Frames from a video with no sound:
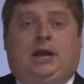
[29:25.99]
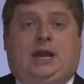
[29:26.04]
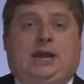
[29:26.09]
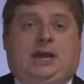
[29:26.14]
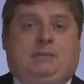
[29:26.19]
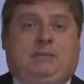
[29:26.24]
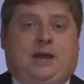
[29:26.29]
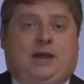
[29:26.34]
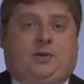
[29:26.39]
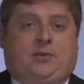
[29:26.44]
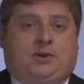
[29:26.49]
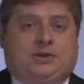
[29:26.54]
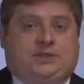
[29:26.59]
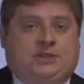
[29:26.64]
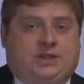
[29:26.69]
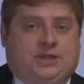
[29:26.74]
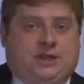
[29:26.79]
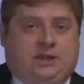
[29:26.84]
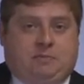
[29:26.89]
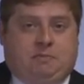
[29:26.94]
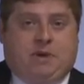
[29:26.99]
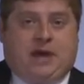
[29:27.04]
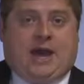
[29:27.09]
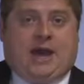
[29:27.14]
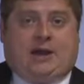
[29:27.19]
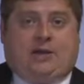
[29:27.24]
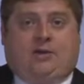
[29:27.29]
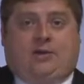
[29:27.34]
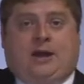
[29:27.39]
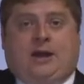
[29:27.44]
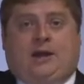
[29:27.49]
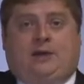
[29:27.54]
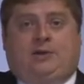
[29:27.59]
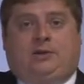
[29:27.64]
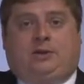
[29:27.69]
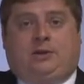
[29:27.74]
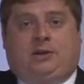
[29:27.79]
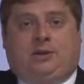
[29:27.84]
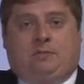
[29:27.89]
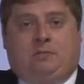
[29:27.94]
and make what's in the background
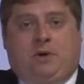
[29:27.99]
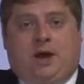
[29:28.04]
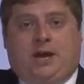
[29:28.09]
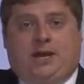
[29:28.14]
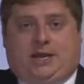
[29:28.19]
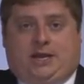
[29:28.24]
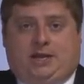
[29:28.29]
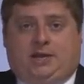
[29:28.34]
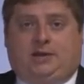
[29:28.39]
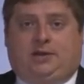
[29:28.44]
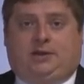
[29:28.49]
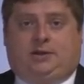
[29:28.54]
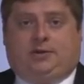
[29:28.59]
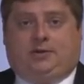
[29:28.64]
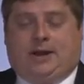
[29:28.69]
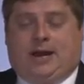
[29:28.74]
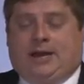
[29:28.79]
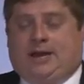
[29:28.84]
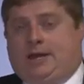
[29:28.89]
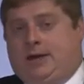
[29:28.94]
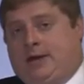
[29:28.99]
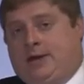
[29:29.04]
look muddy, right?